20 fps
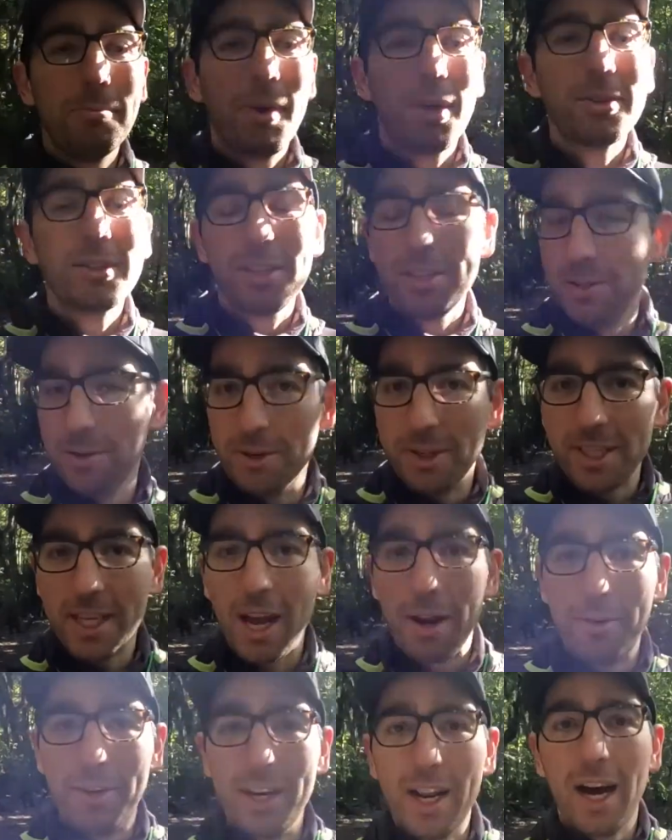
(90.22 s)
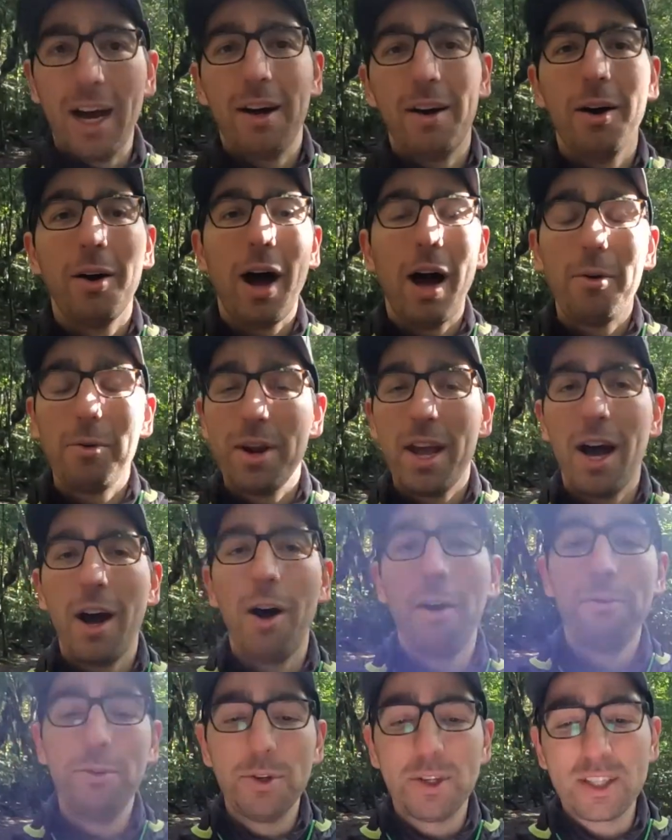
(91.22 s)
mountainous area
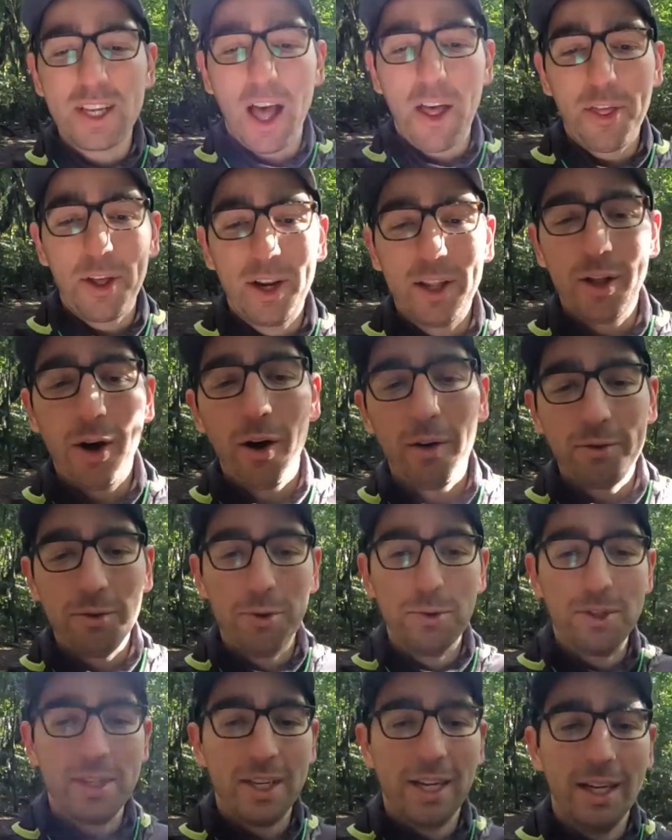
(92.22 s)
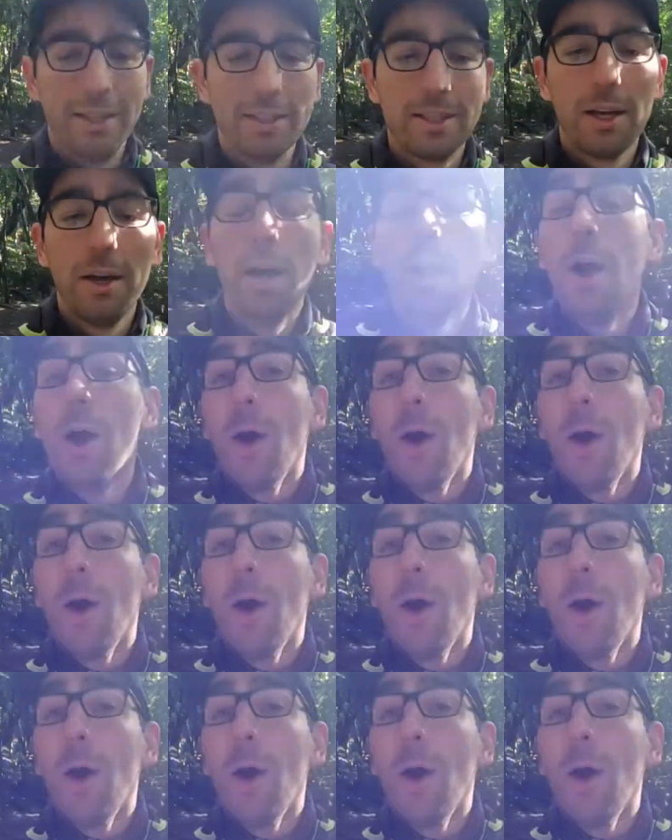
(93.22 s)
of the southern end of New Zealand.